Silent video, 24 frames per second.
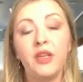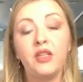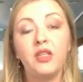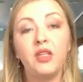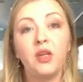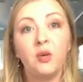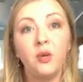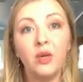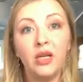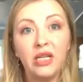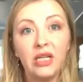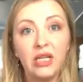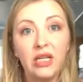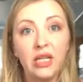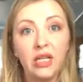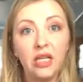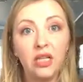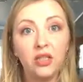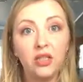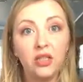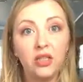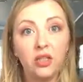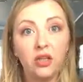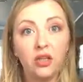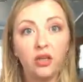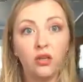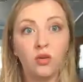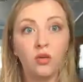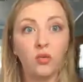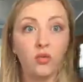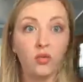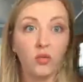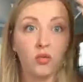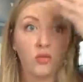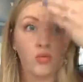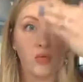So we need to
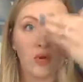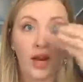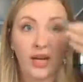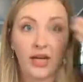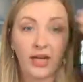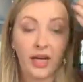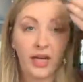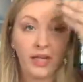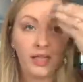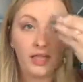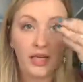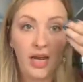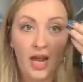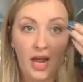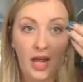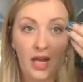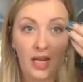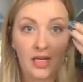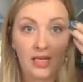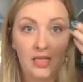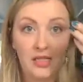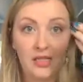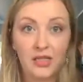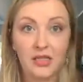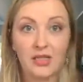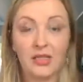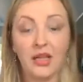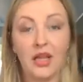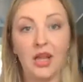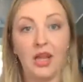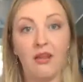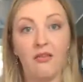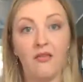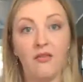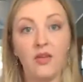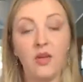recognize
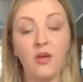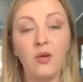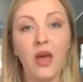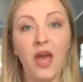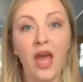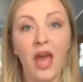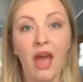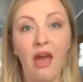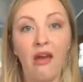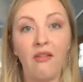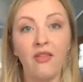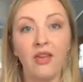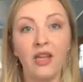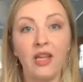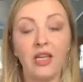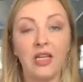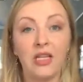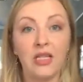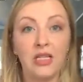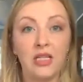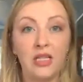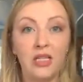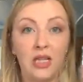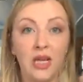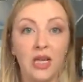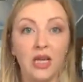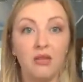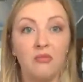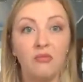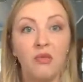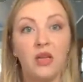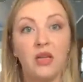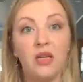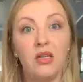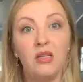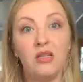if you have any
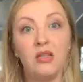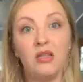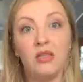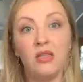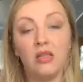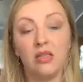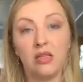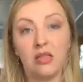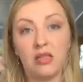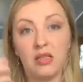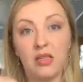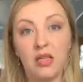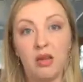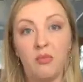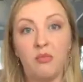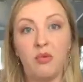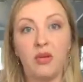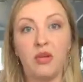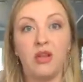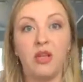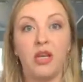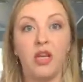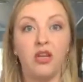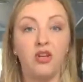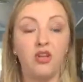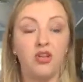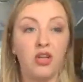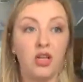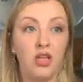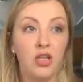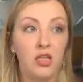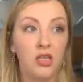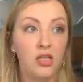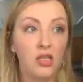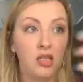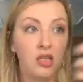stigmas,
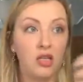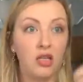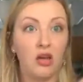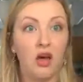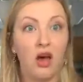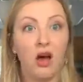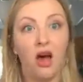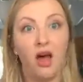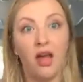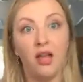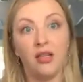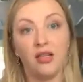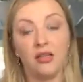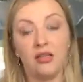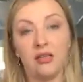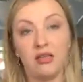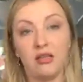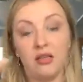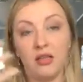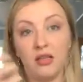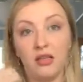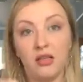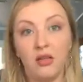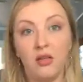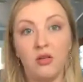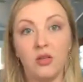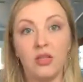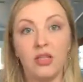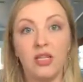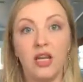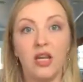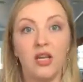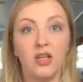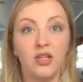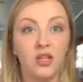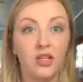stipulations, thoughts,
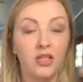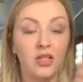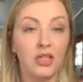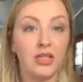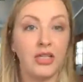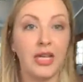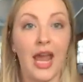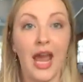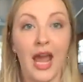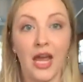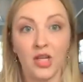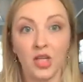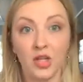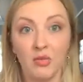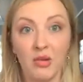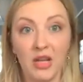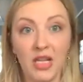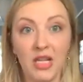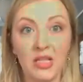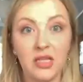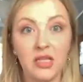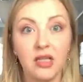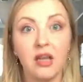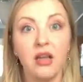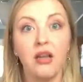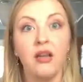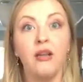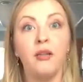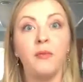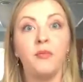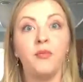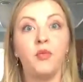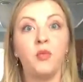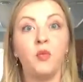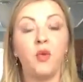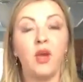associations, attachments
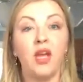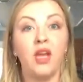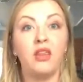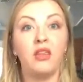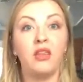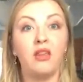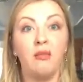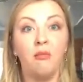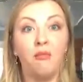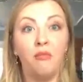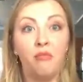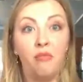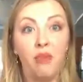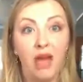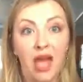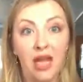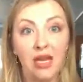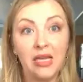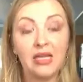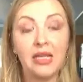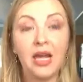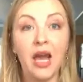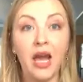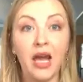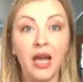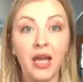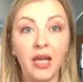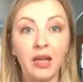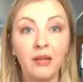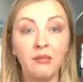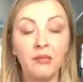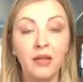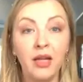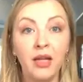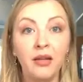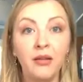with
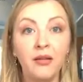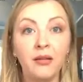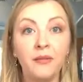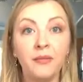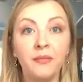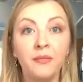bedtime,